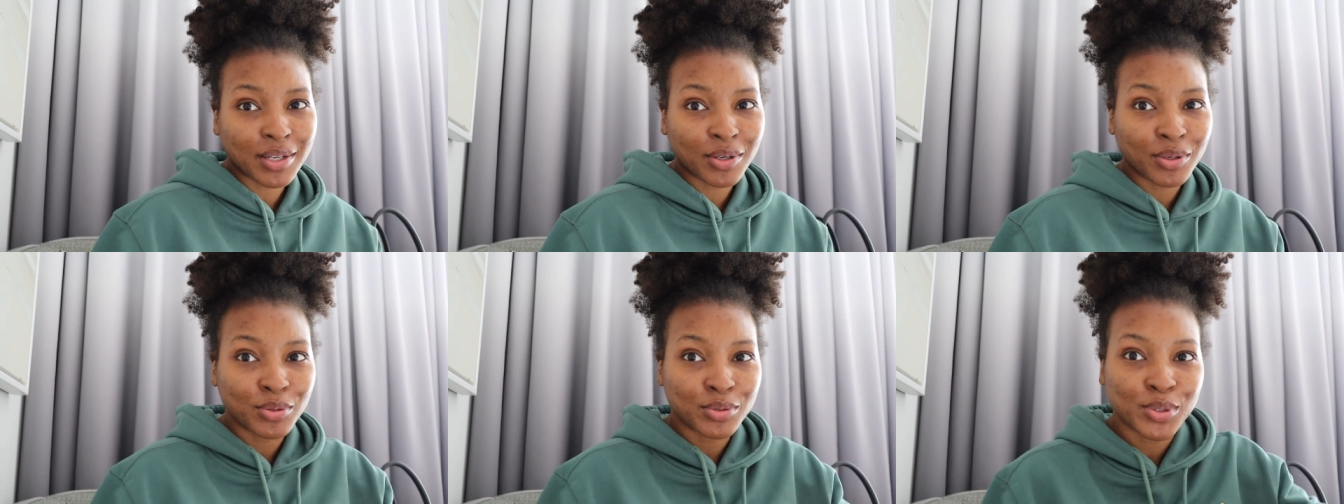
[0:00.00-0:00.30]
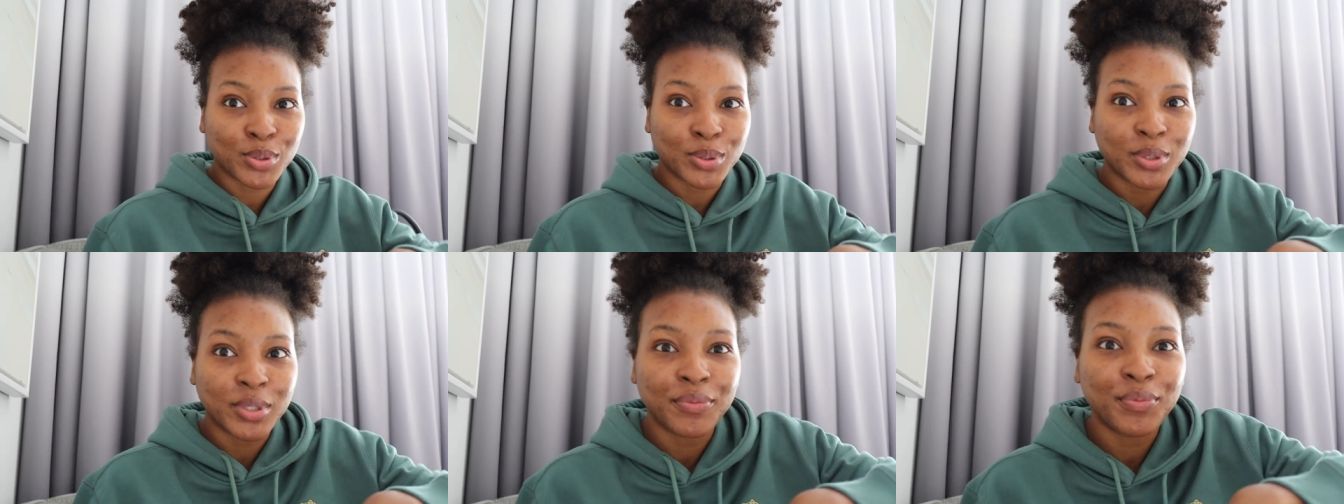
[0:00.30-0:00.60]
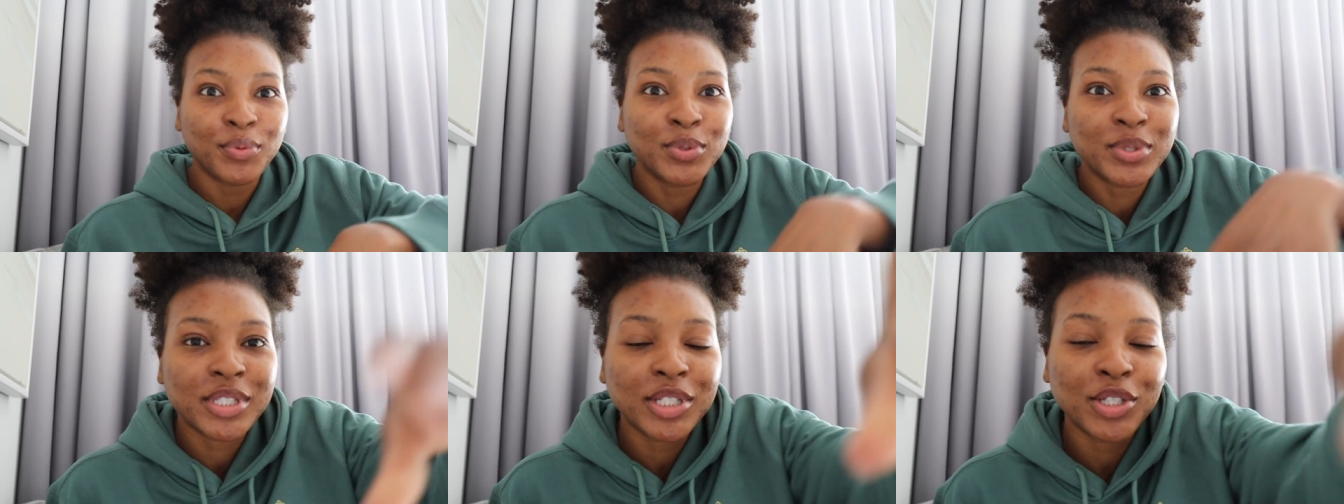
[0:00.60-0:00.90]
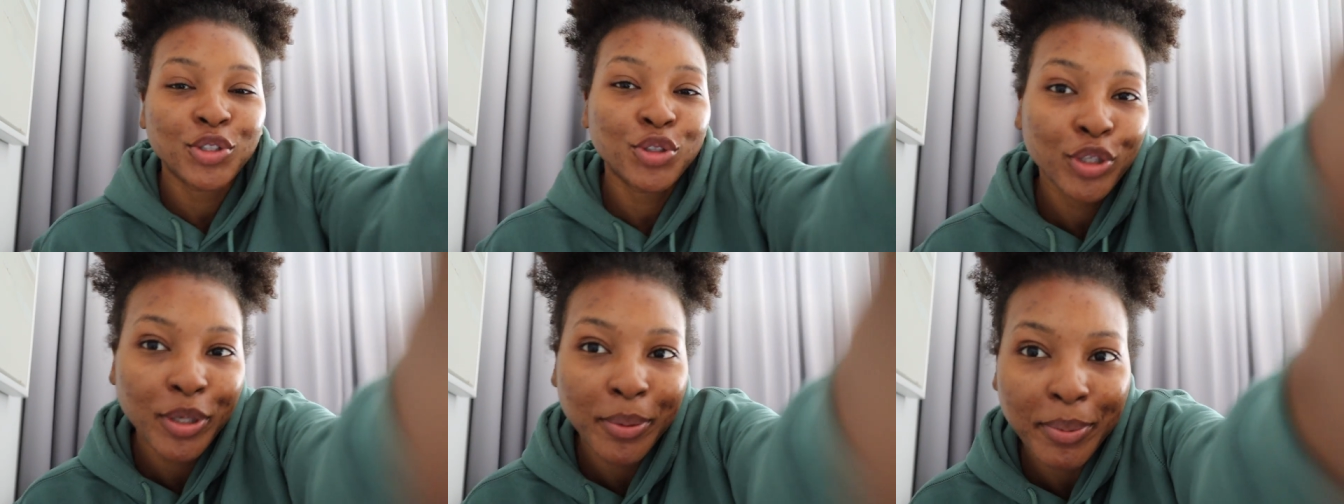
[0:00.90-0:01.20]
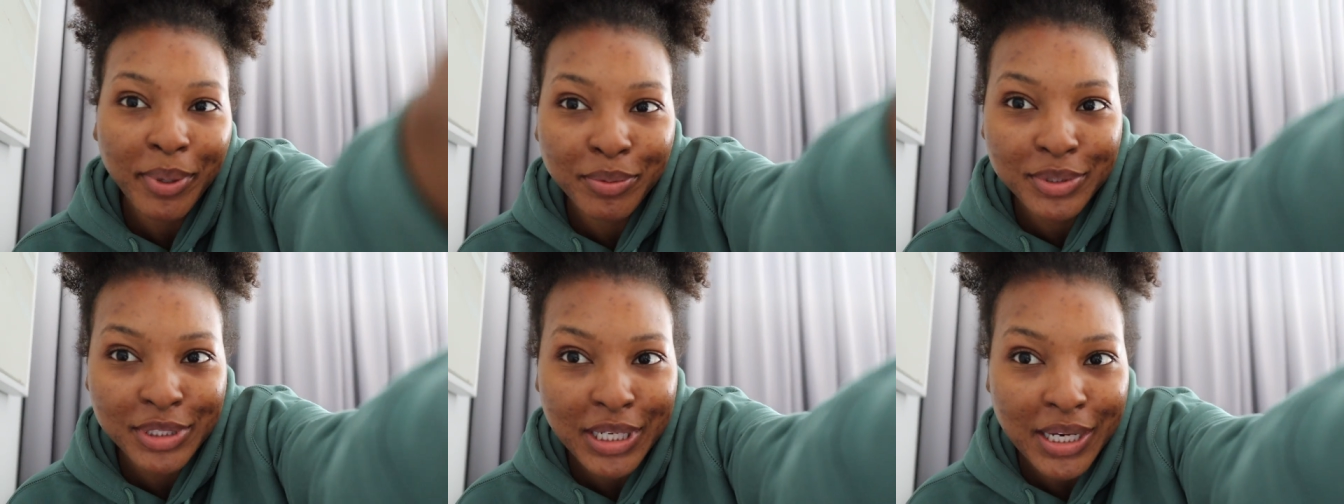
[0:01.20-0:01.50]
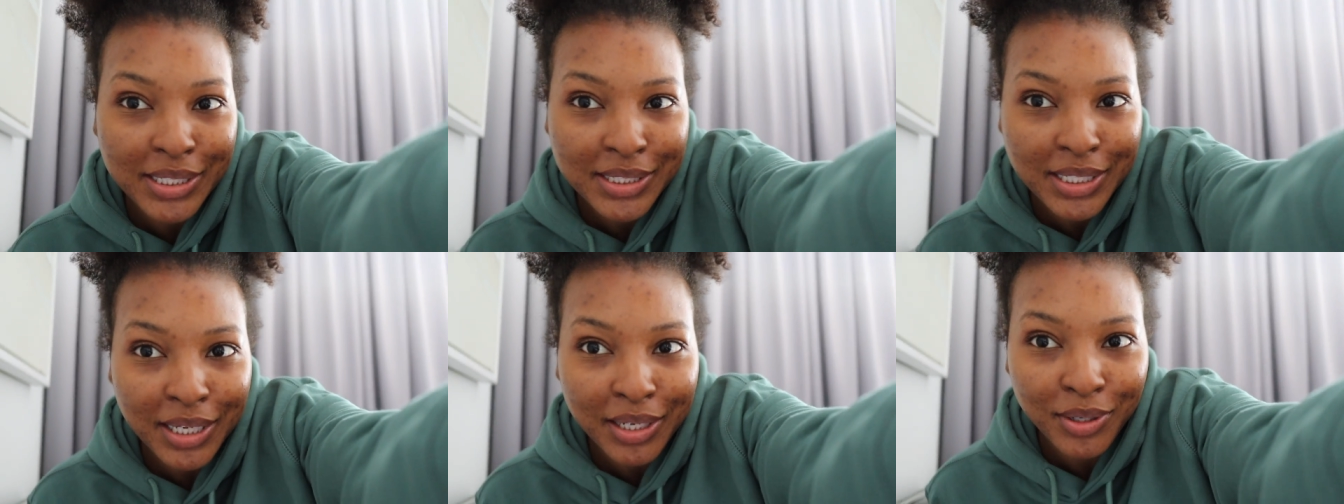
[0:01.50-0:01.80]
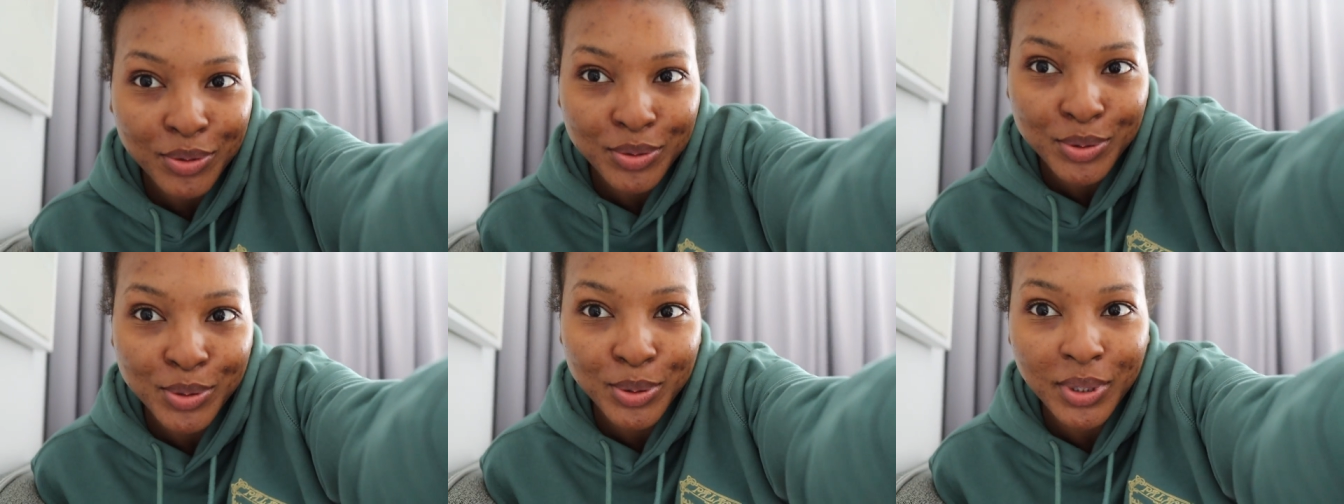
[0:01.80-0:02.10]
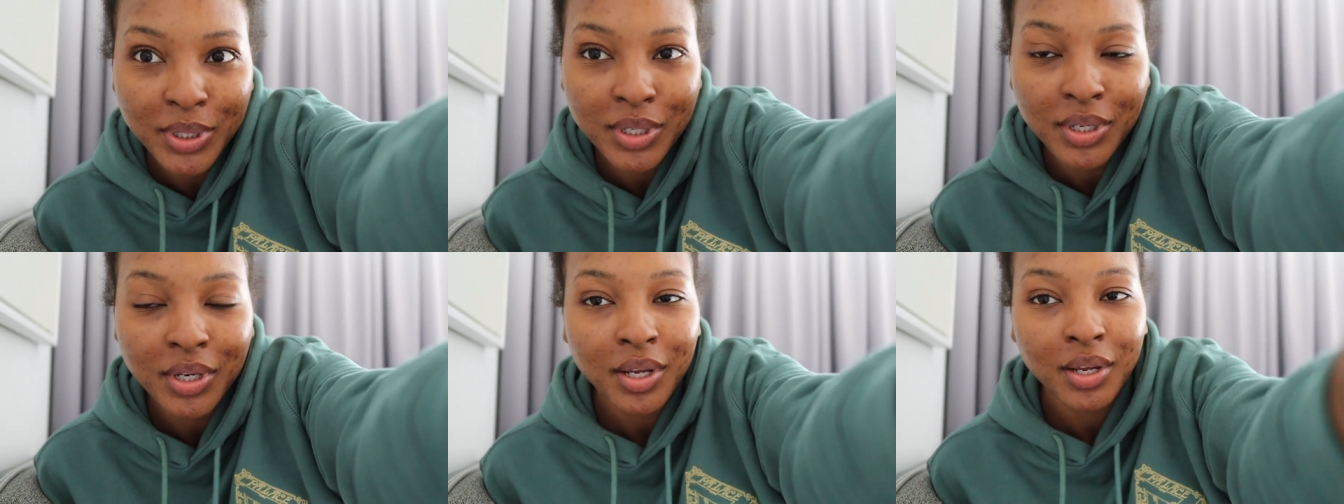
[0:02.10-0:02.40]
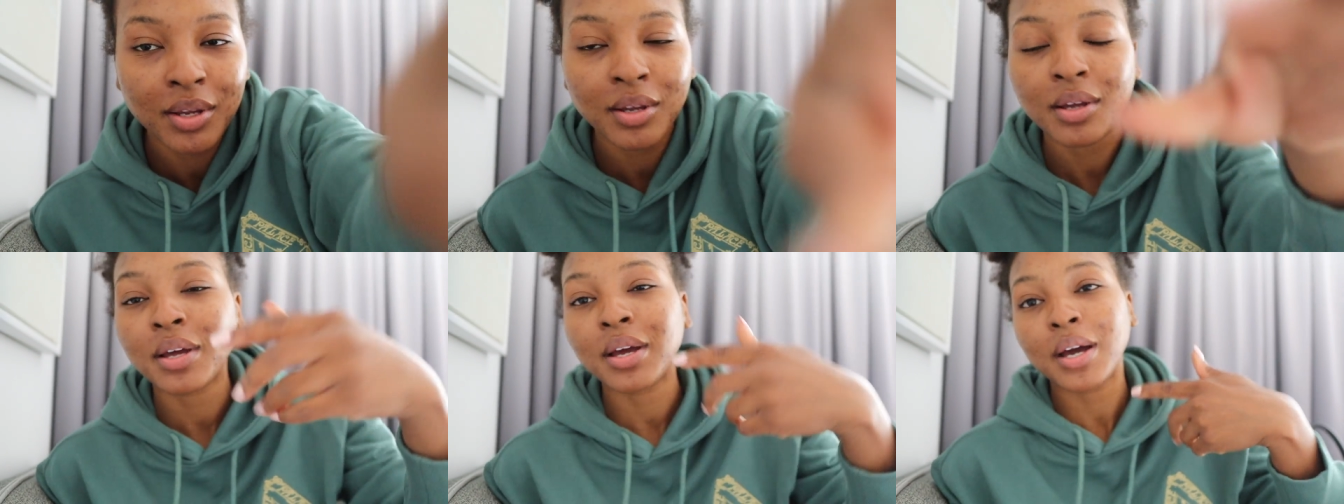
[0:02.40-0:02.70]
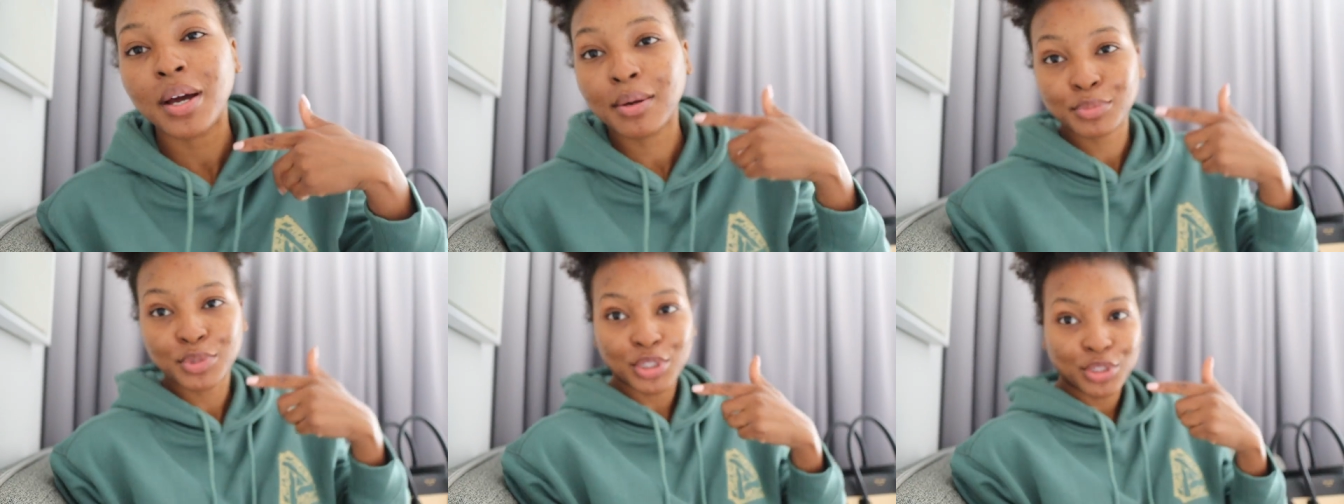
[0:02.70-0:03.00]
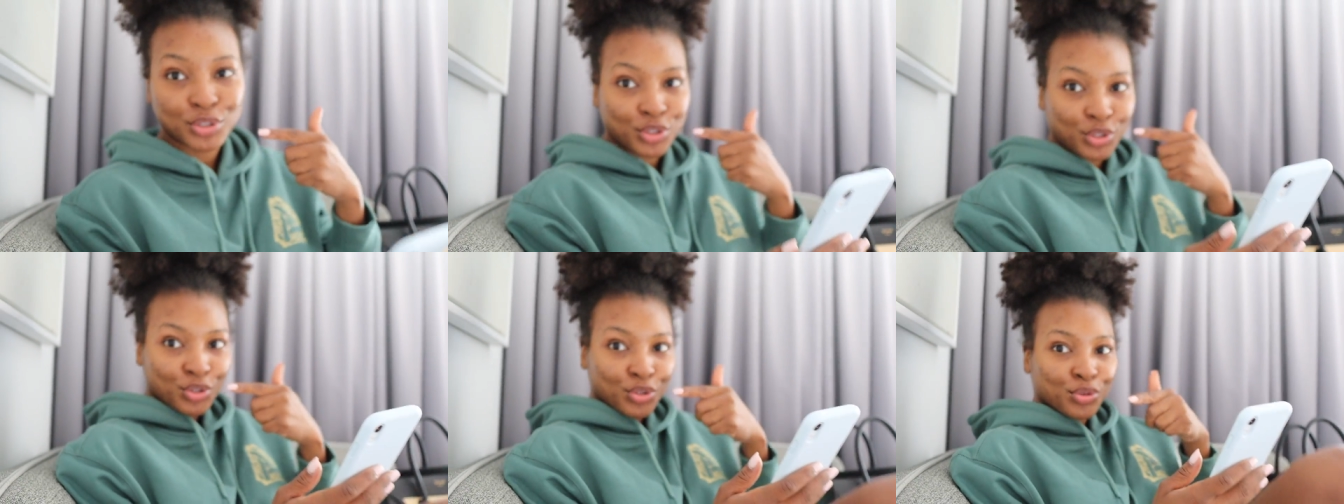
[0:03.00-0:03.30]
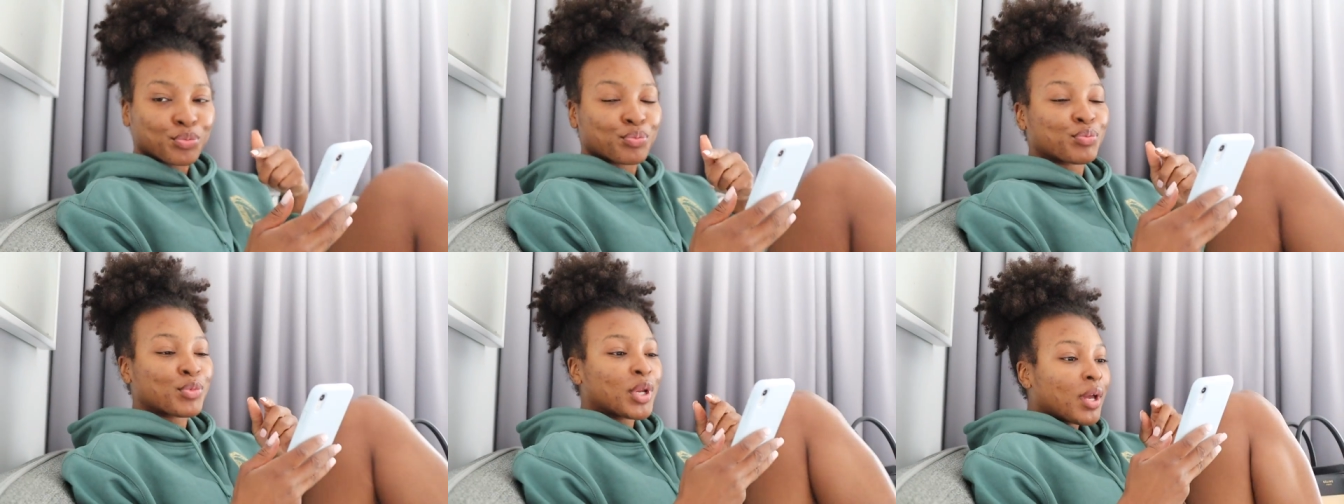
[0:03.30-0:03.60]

clothes on. If you're sitting on your bed with your outside clothes on, I'm judging you.